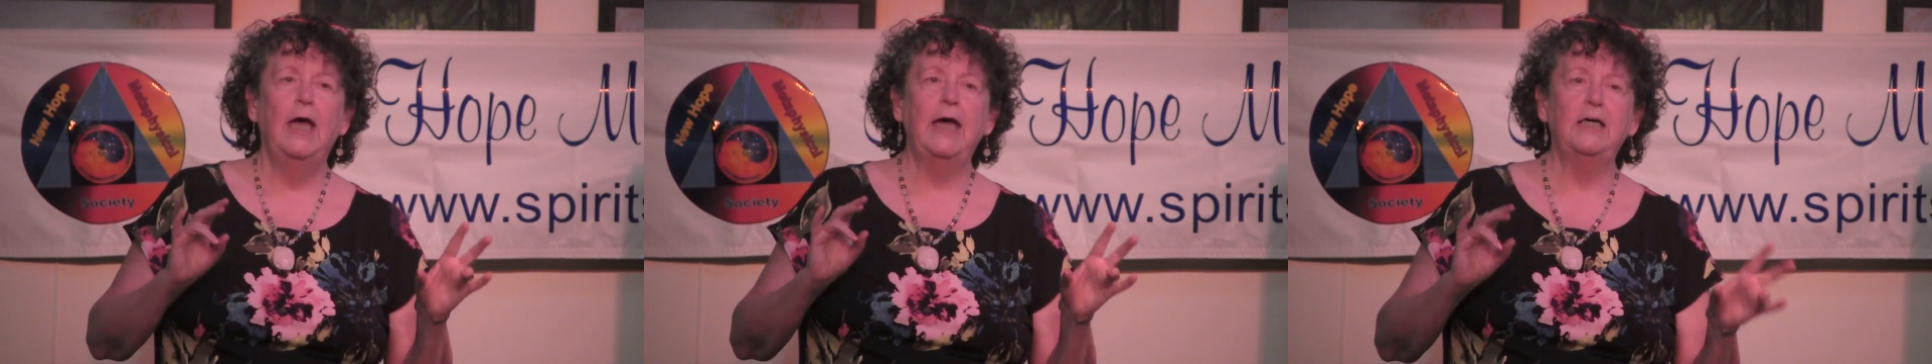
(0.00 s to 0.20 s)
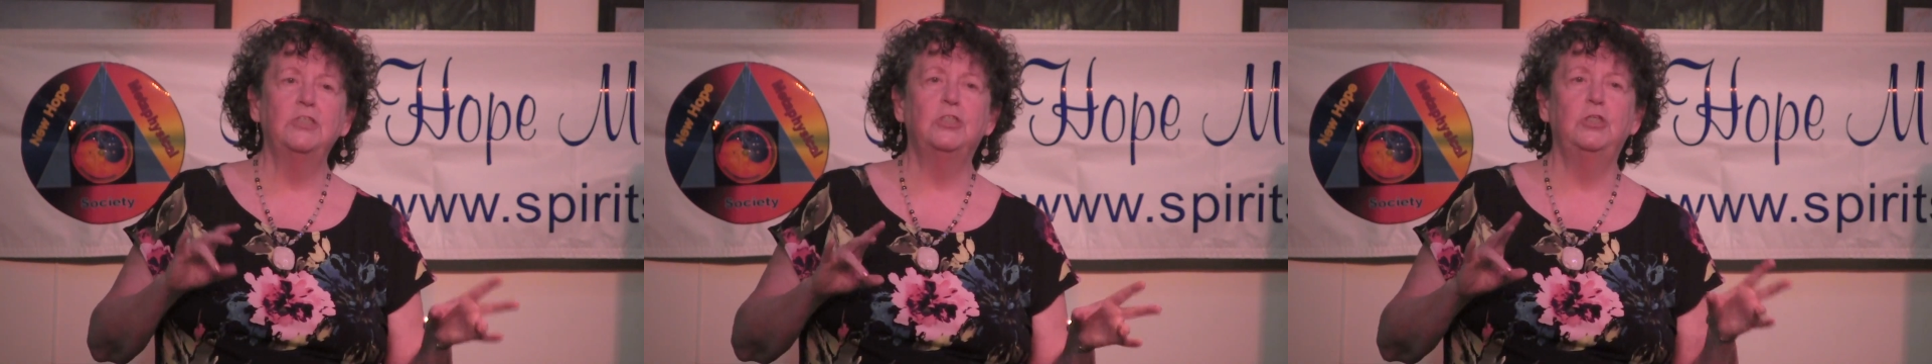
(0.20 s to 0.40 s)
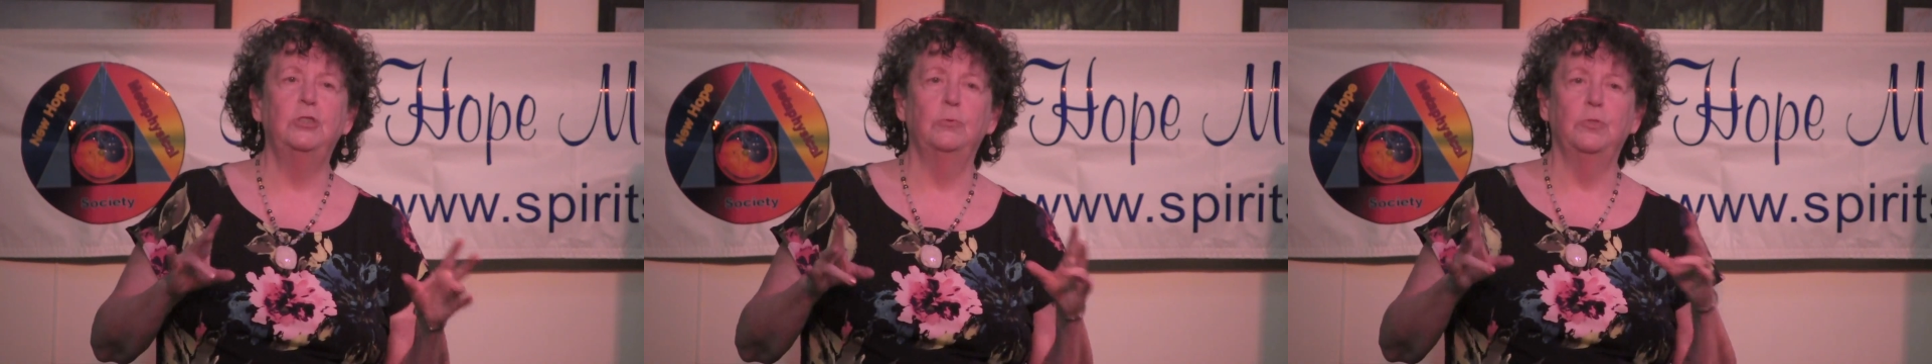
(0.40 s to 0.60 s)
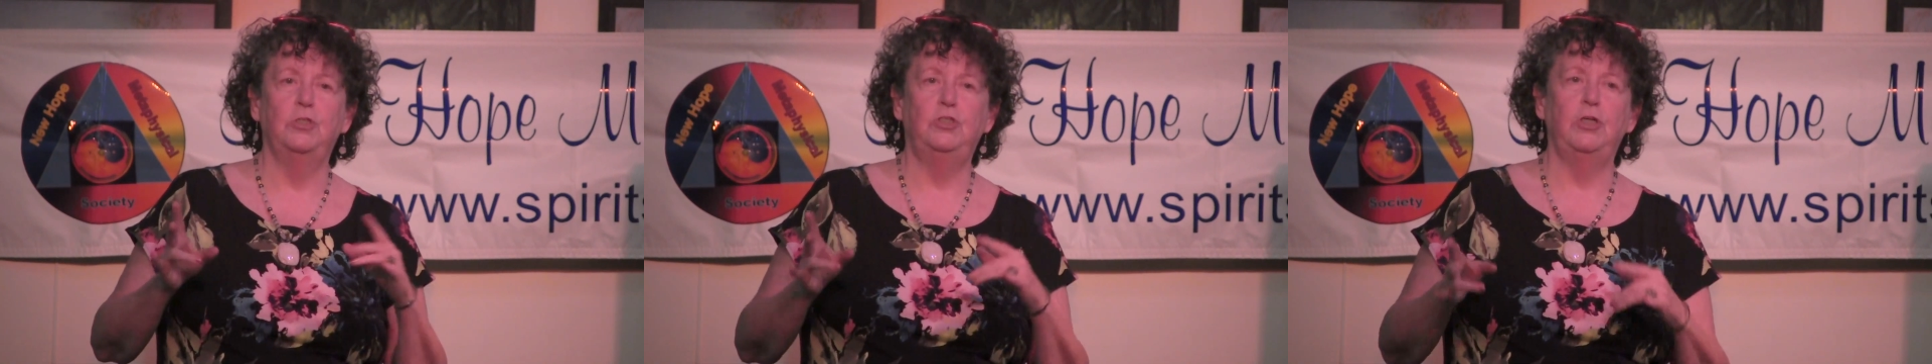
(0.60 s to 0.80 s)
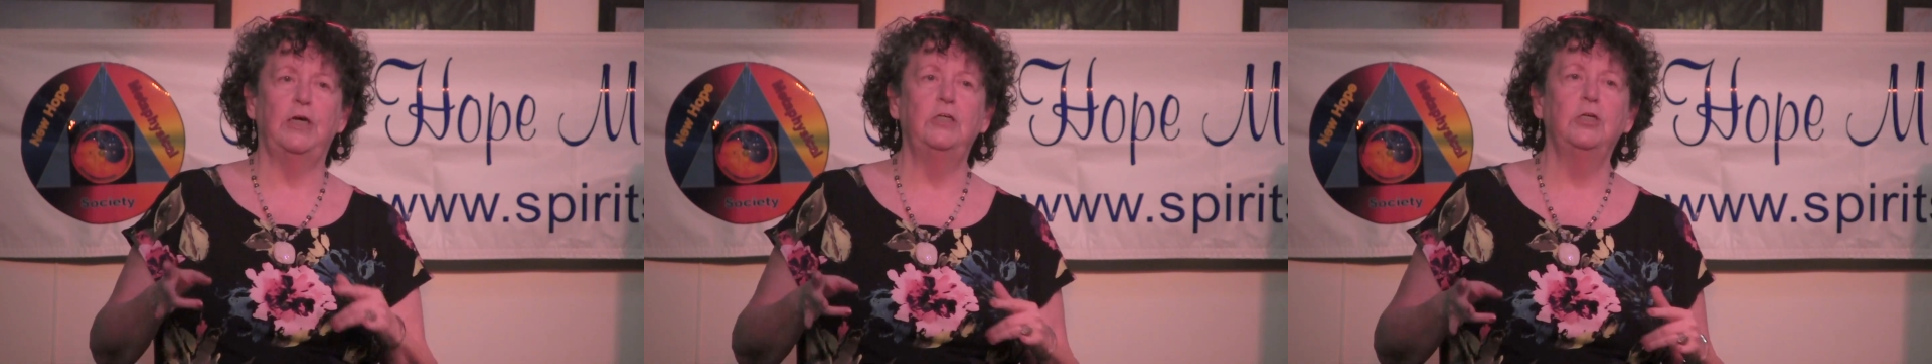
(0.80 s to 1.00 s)
has to do
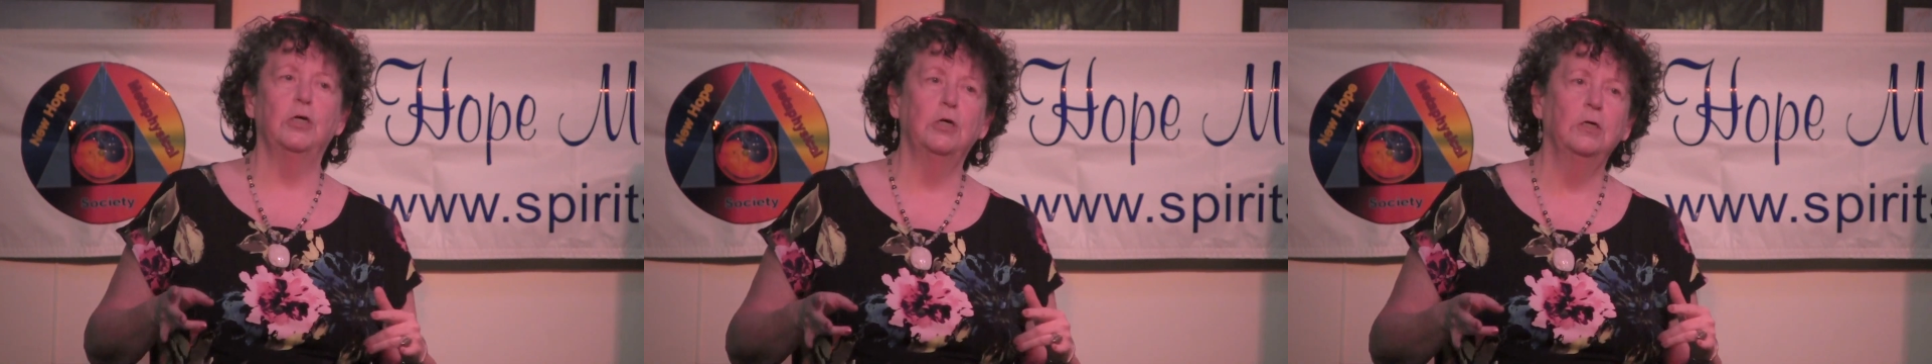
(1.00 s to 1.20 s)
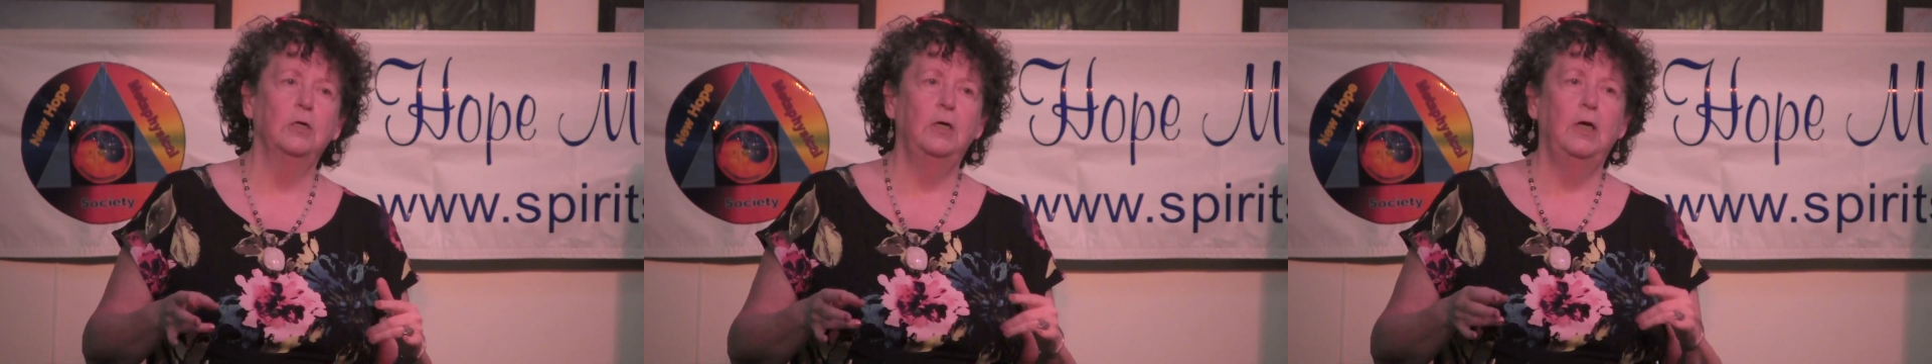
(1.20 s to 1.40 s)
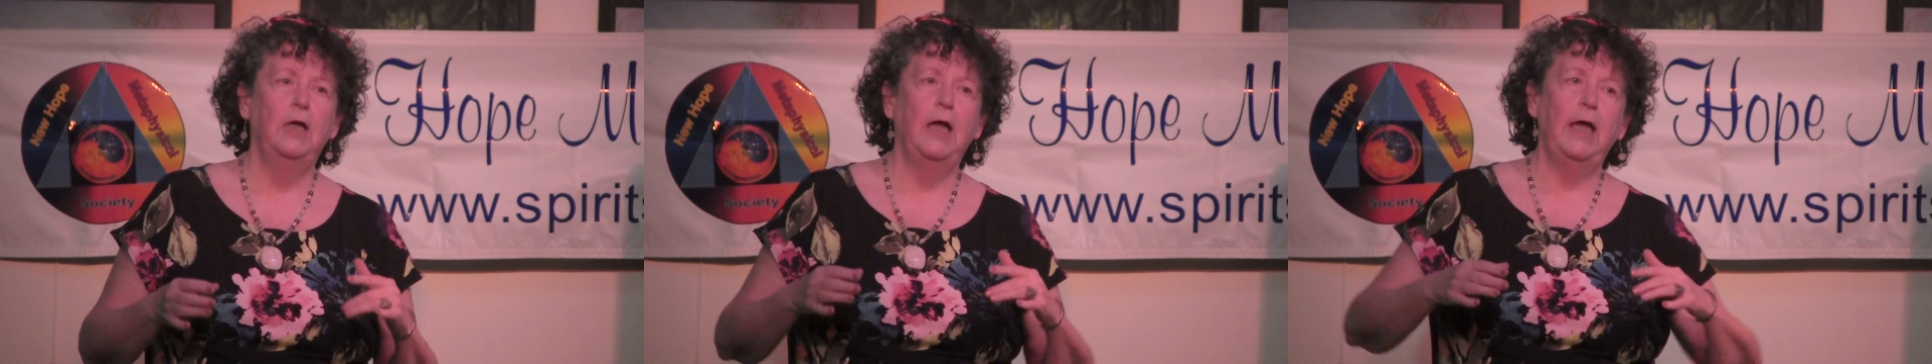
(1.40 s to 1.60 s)
with gender